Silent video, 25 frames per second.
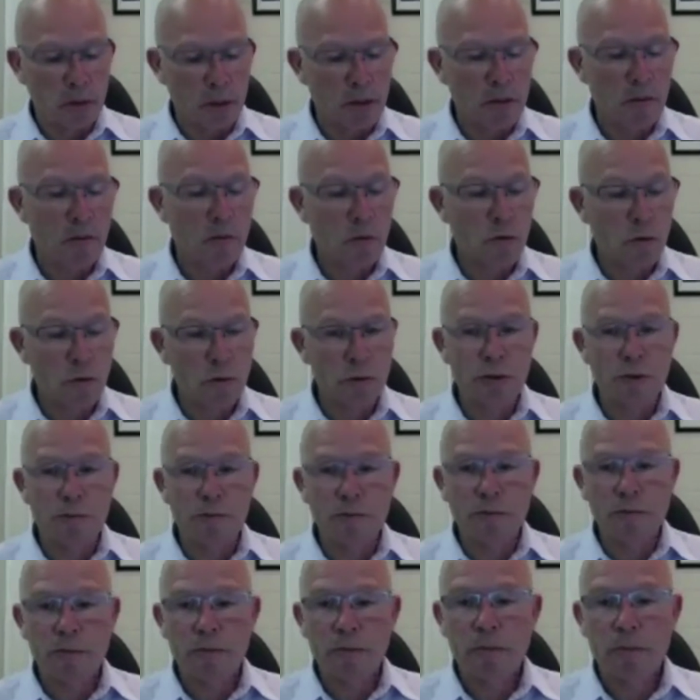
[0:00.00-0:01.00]
Right,
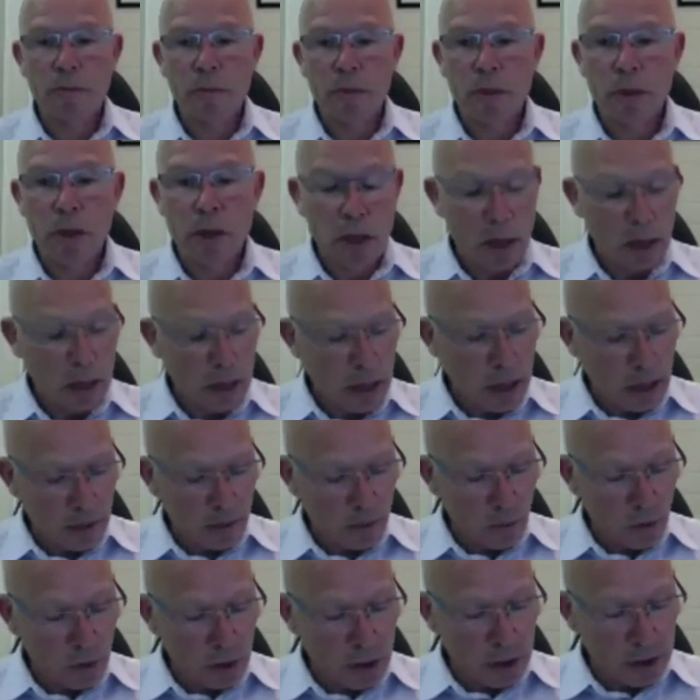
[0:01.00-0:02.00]
awesome.
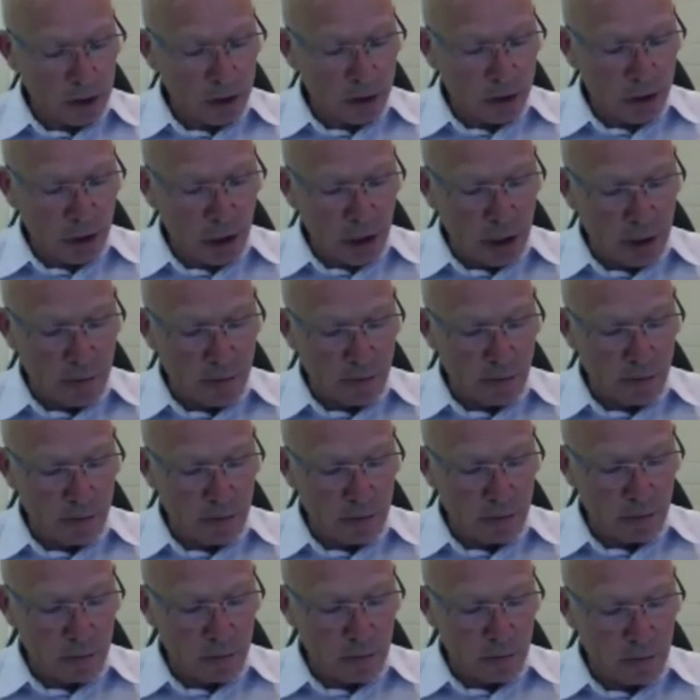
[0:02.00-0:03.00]
Well,
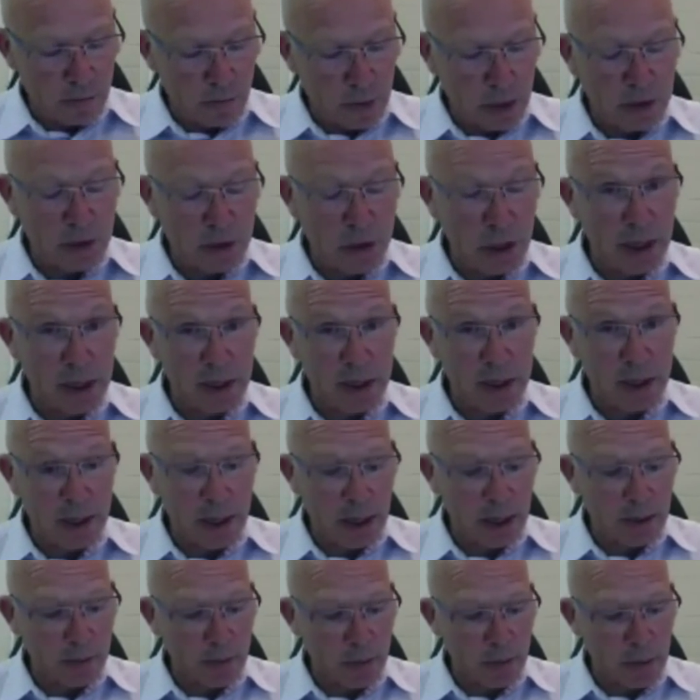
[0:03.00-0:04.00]
let's clear
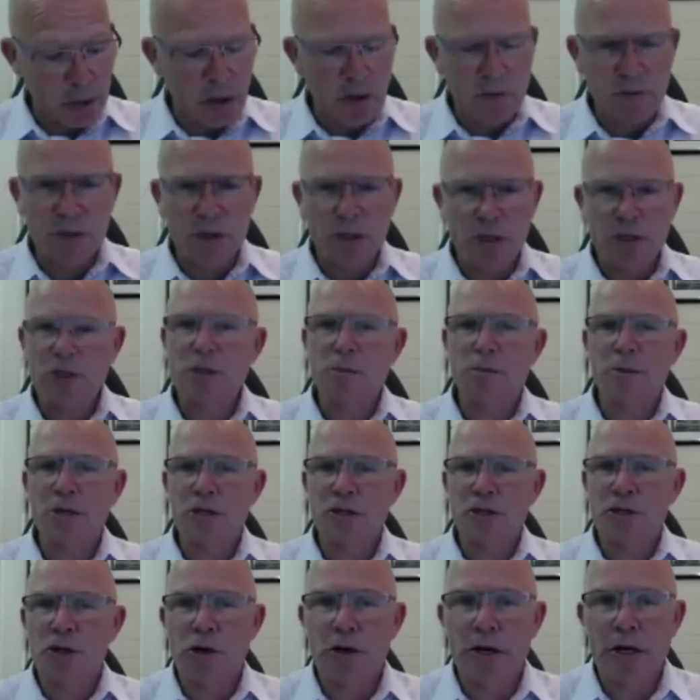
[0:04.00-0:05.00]
that up. Obviously, some
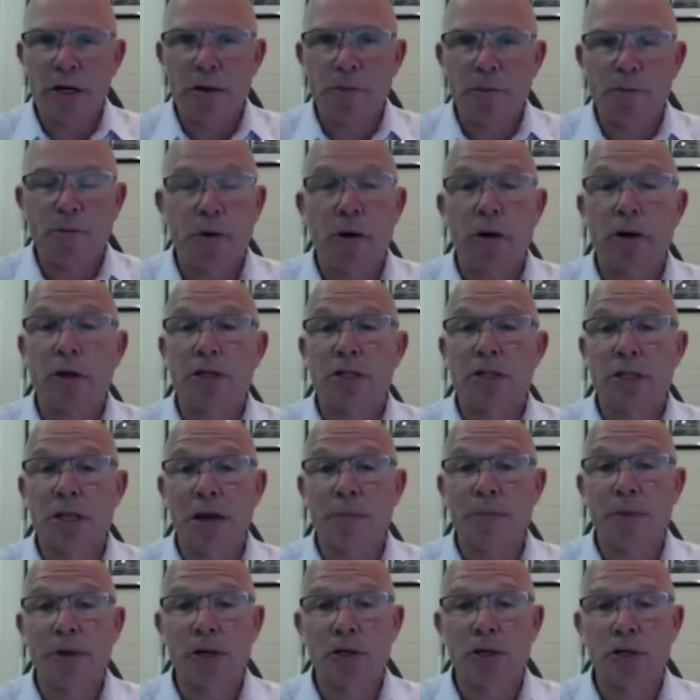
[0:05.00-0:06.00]
exciting products
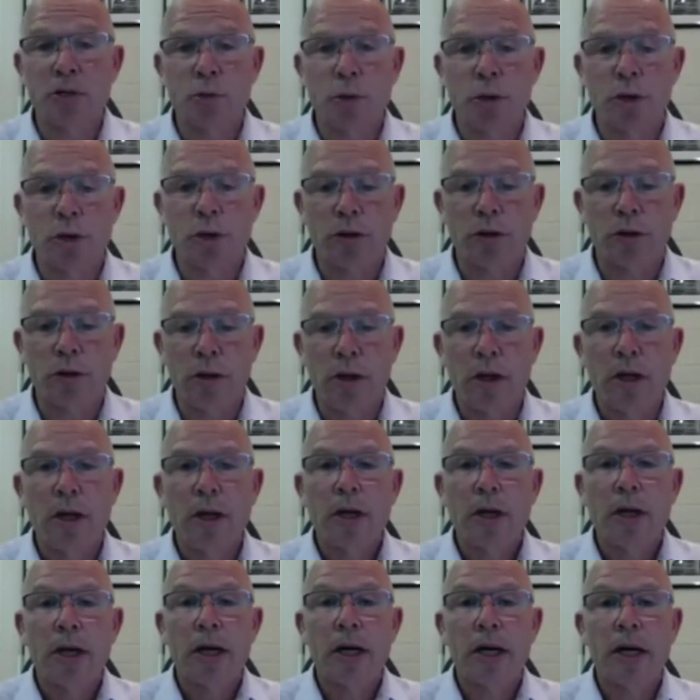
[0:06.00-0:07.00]
coming as well.
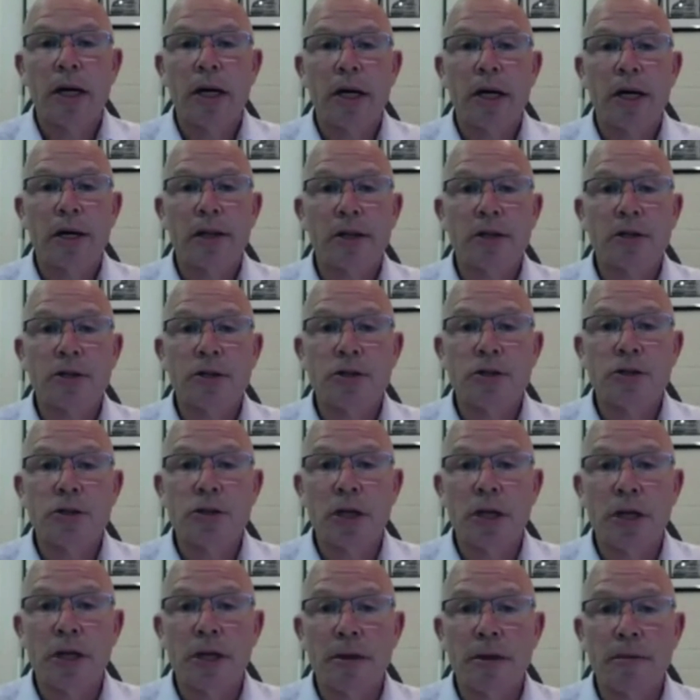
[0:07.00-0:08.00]
There's
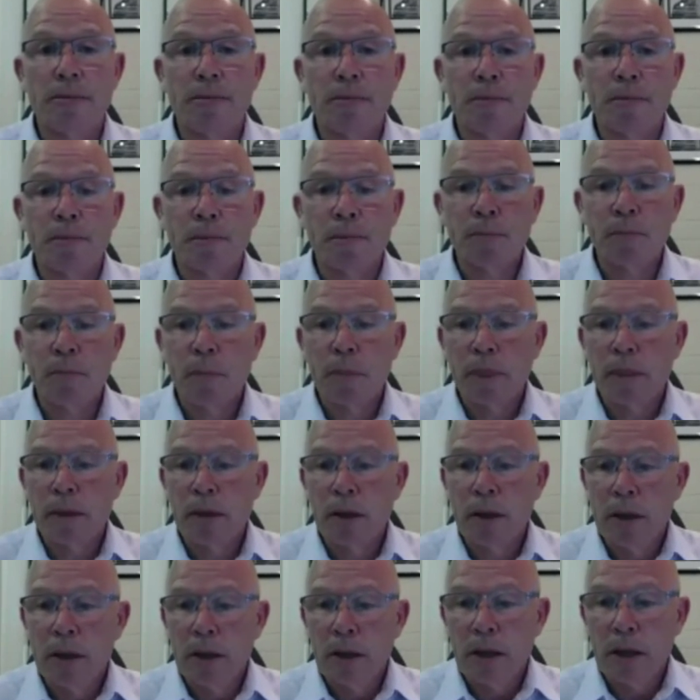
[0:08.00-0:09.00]

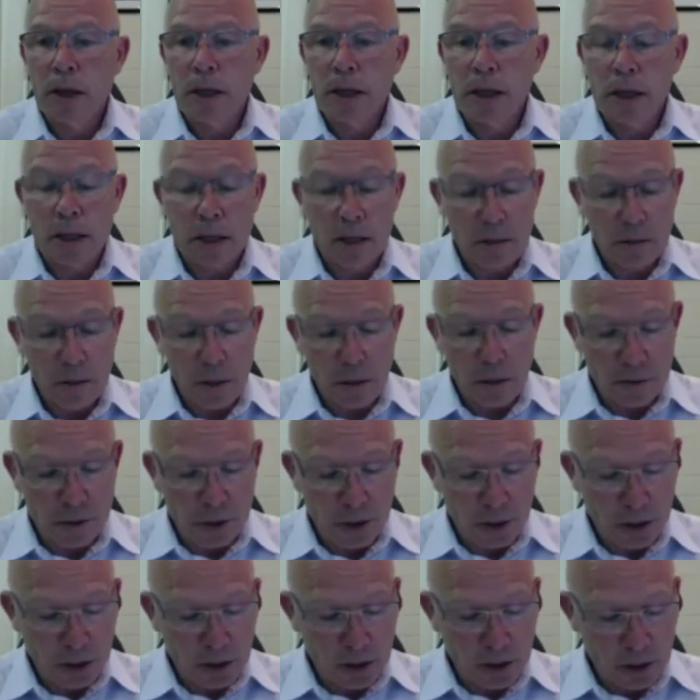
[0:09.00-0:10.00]

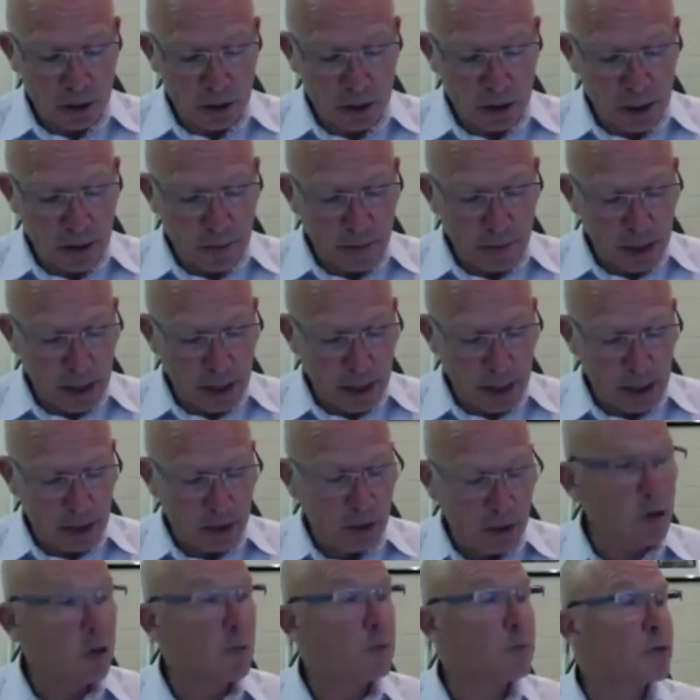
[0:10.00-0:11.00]
obviously the debit
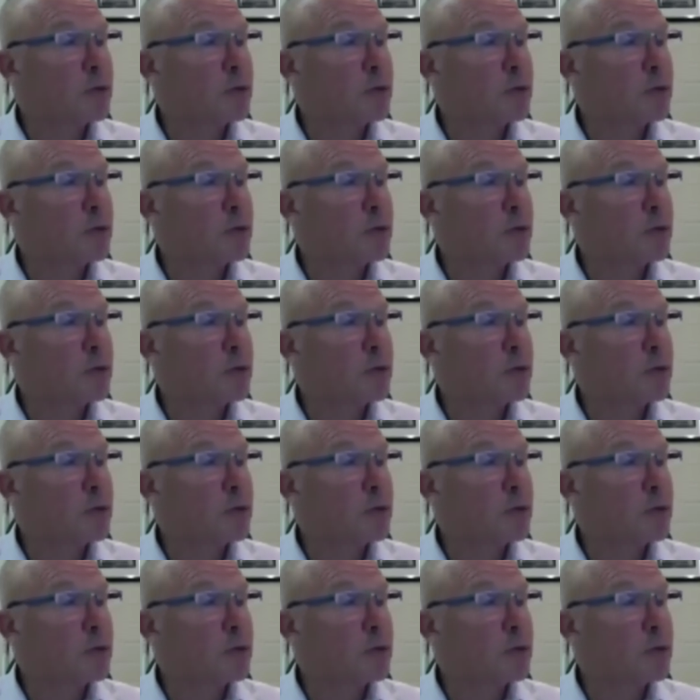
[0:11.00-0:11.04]
card's an